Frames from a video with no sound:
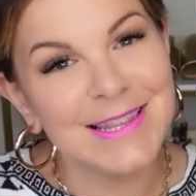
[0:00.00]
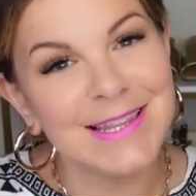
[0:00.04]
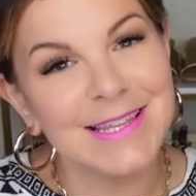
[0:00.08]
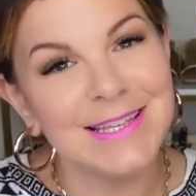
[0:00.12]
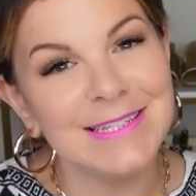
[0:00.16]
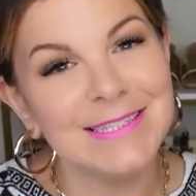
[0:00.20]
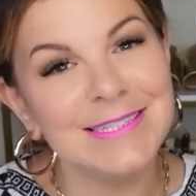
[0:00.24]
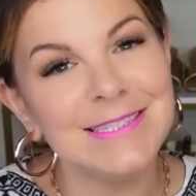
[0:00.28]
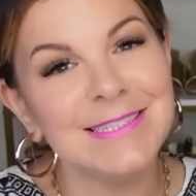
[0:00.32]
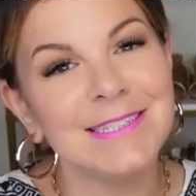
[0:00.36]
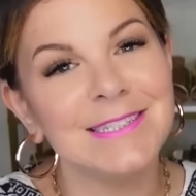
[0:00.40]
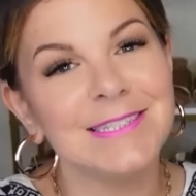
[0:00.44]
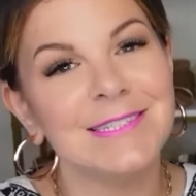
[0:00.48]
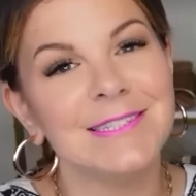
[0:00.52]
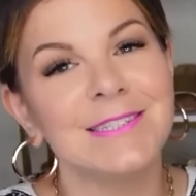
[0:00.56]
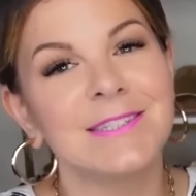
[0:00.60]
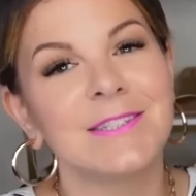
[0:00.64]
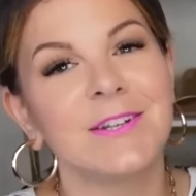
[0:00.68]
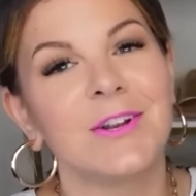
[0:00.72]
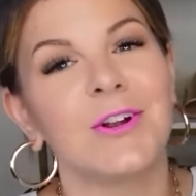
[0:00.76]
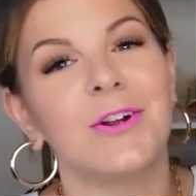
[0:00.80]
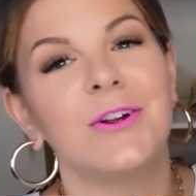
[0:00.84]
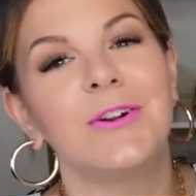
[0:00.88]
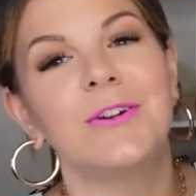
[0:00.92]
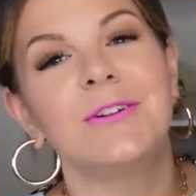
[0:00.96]
this
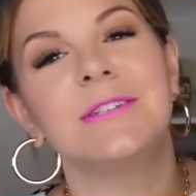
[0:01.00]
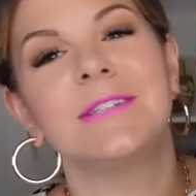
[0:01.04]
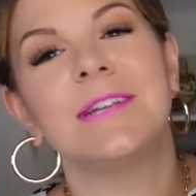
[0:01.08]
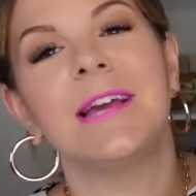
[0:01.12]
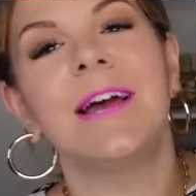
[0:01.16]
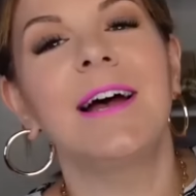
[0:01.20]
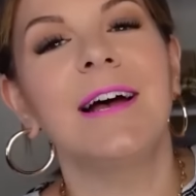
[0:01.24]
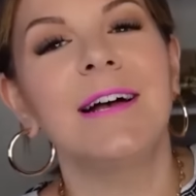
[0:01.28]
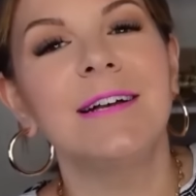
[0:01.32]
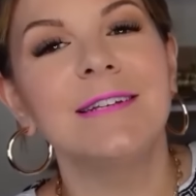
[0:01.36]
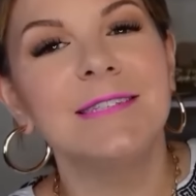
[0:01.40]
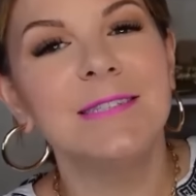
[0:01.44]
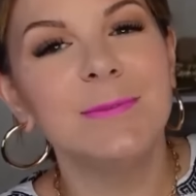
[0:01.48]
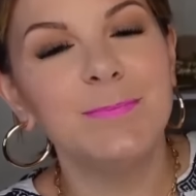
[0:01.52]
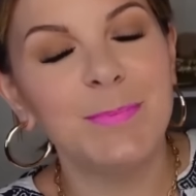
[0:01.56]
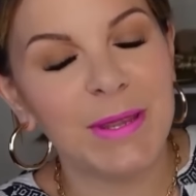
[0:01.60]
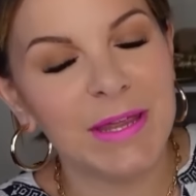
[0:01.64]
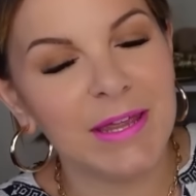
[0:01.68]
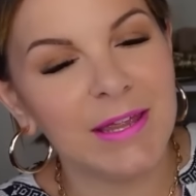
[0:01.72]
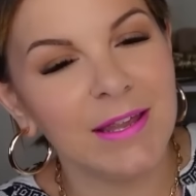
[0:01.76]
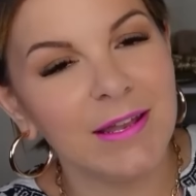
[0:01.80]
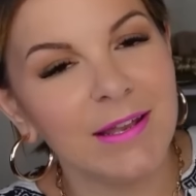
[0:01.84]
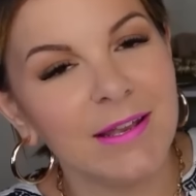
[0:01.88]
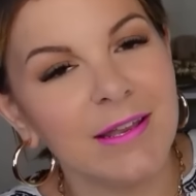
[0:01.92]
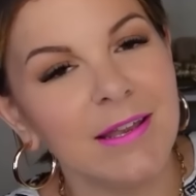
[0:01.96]
skirt has
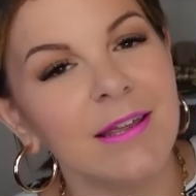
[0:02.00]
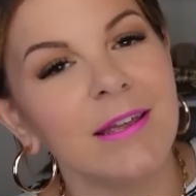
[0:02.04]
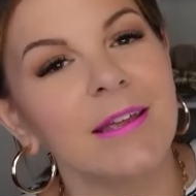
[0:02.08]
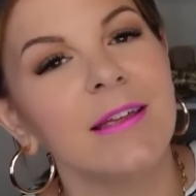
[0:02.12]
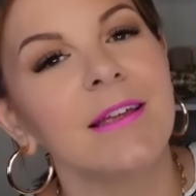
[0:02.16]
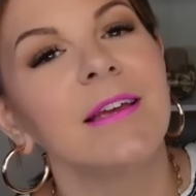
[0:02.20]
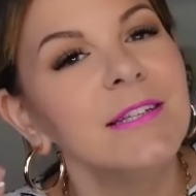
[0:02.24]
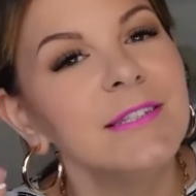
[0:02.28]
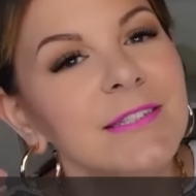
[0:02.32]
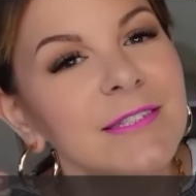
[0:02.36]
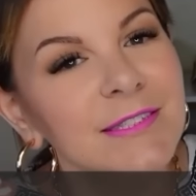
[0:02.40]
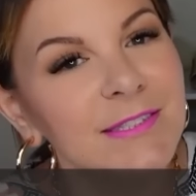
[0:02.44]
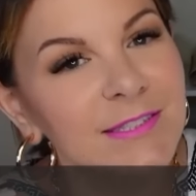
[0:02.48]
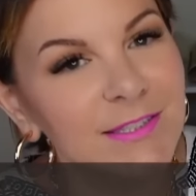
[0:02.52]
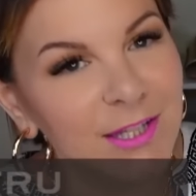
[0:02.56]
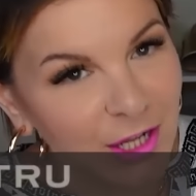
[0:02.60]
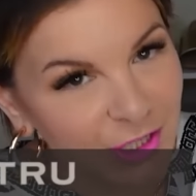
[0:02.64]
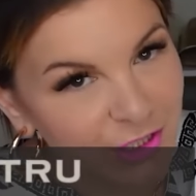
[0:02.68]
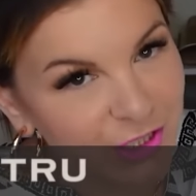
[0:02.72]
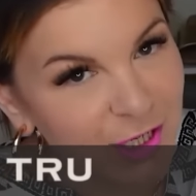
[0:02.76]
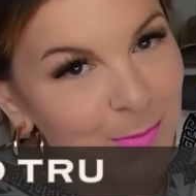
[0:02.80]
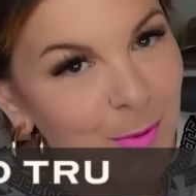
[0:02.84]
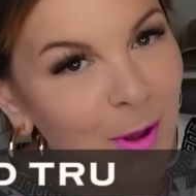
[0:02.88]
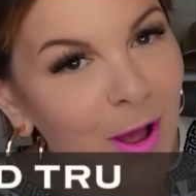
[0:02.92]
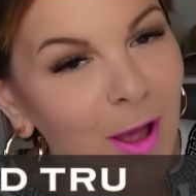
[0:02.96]
been
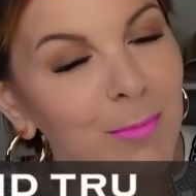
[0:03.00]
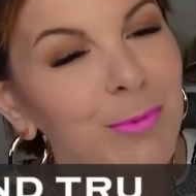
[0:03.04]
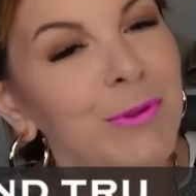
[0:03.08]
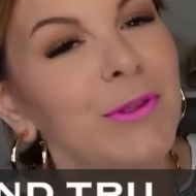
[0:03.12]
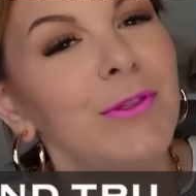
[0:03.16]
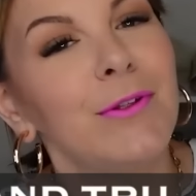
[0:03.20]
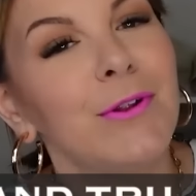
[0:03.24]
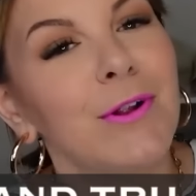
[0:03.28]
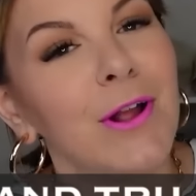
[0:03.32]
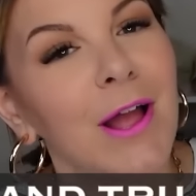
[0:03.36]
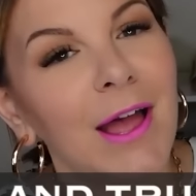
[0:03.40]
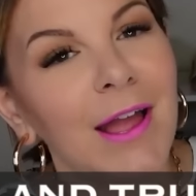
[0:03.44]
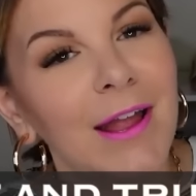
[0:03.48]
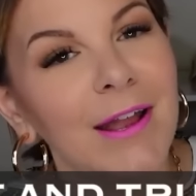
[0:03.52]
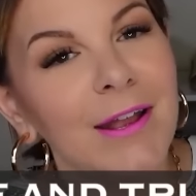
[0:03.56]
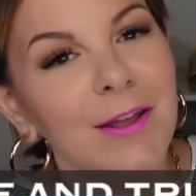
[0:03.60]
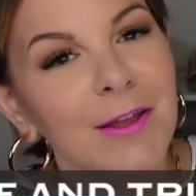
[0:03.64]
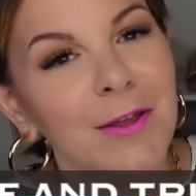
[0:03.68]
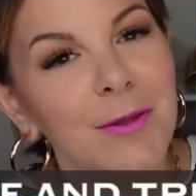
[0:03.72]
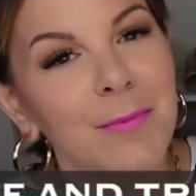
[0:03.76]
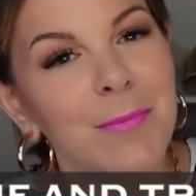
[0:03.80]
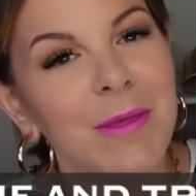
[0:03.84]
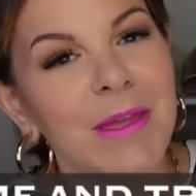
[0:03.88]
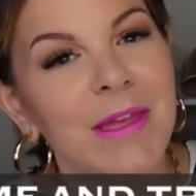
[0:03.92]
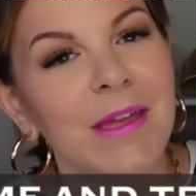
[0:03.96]
such a popular
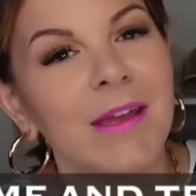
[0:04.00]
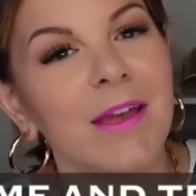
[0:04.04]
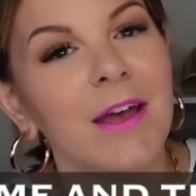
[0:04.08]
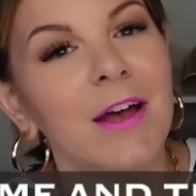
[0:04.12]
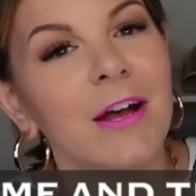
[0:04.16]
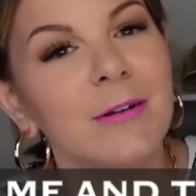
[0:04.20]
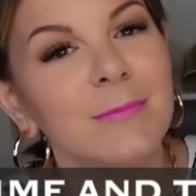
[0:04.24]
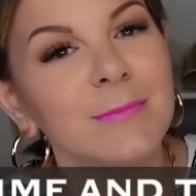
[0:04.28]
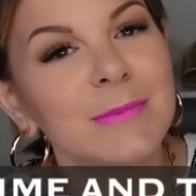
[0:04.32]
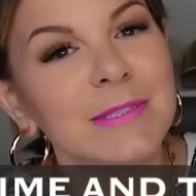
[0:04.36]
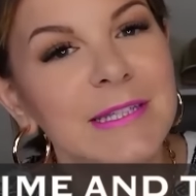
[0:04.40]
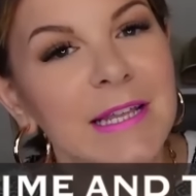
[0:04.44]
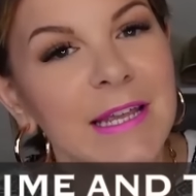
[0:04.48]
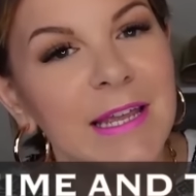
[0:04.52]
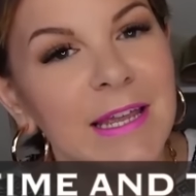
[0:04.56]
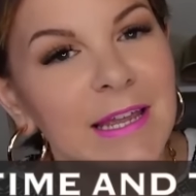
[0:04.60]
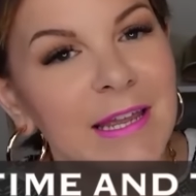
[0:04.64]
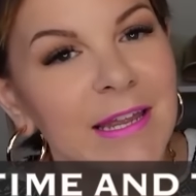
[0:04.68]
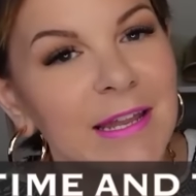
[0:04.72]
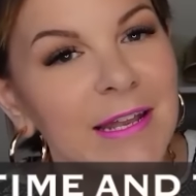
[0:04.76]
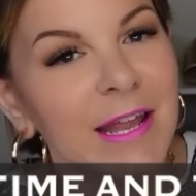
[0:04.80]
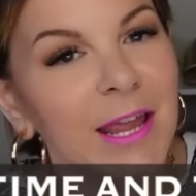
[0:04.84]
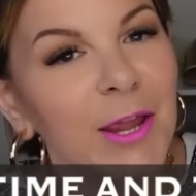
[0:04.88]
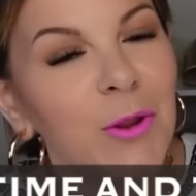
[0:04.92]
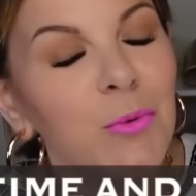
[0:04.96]
item. It comes
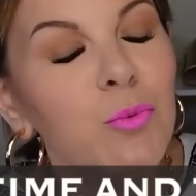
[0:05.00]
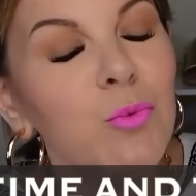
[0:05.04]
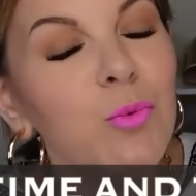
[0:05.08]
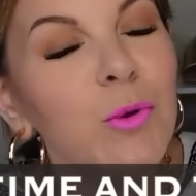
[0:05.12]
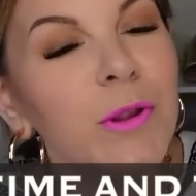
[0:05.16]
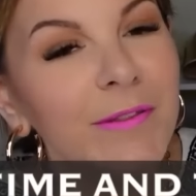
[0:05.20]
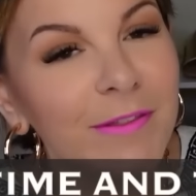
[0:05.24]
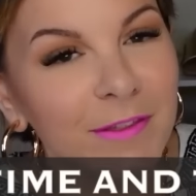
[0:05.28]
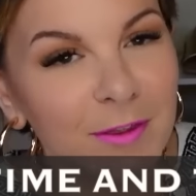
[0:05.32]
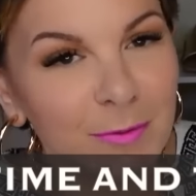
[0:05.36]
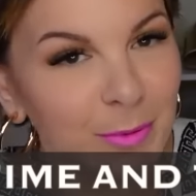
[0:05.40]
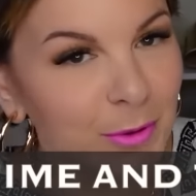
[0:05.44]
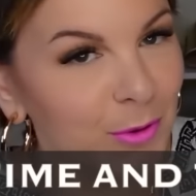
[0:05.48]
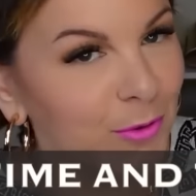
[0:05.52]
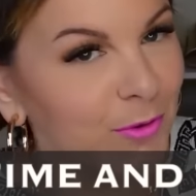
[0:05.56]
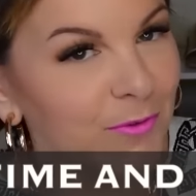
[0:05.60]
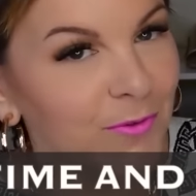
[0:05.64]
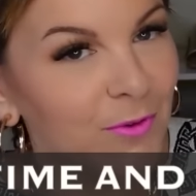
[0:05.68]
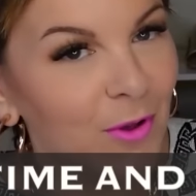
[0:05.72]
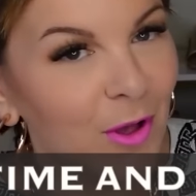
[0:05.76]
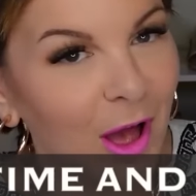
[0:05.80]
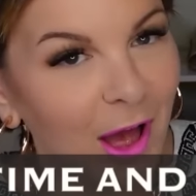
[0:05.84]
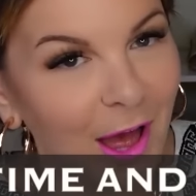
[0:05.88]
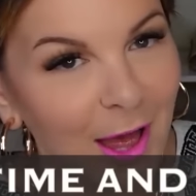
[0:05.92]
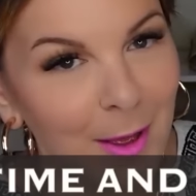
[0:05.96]
in a really
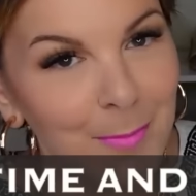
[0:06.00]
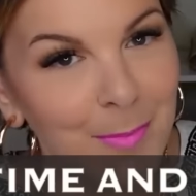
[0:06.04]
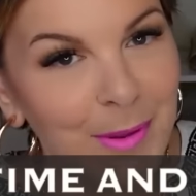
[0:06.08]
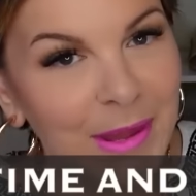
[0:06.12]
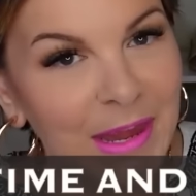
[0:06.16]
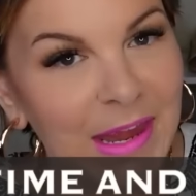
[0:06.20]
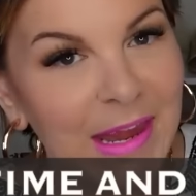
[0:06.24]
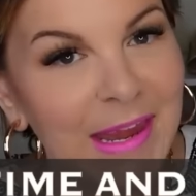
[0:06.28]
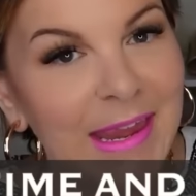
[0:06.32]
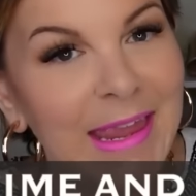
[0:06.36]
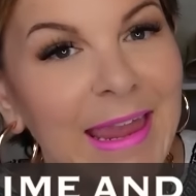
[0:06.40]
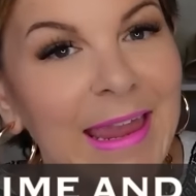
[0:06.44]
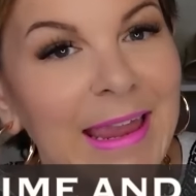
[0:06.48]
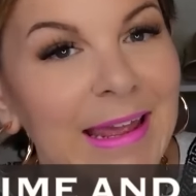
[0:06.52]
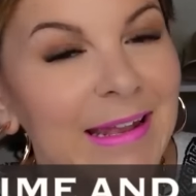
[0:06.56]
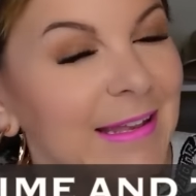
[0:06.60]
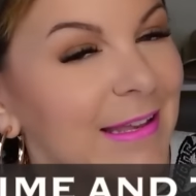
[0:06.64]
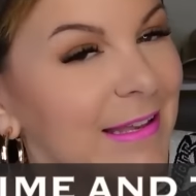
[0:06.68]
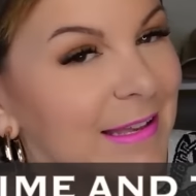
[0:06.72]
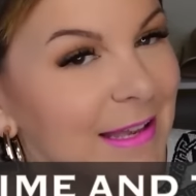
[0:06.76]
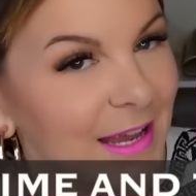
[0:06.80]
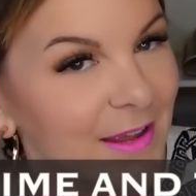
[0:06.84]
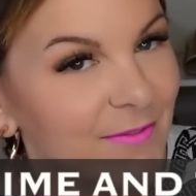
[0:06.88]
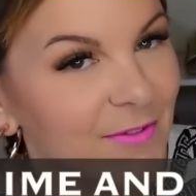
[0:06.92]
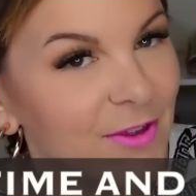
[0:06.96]
beautiful hot pink and a
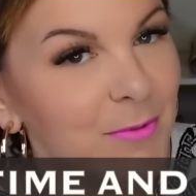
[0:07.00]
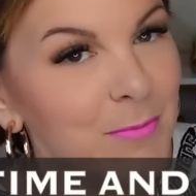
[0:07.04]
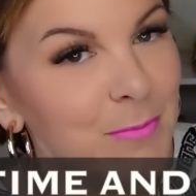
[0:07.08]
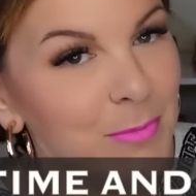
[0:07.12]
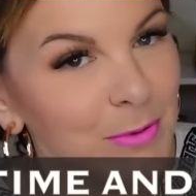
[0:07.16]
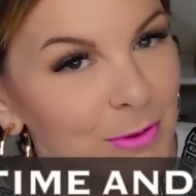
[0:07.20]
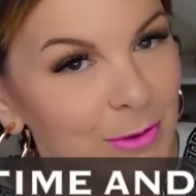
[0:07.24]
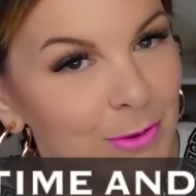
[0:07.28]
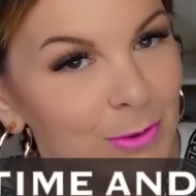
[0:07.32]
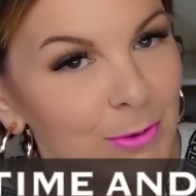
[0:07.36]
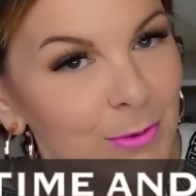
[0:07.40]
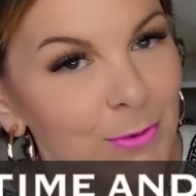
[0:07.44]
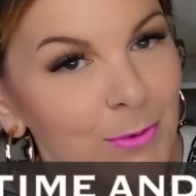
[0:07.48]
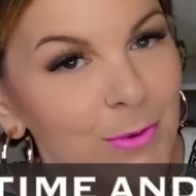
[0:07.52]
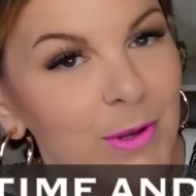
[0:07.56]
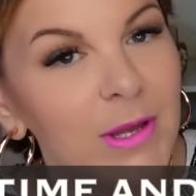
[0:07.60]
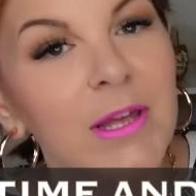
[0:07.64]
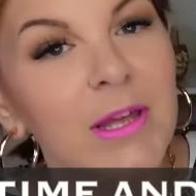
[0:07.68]
navy blue,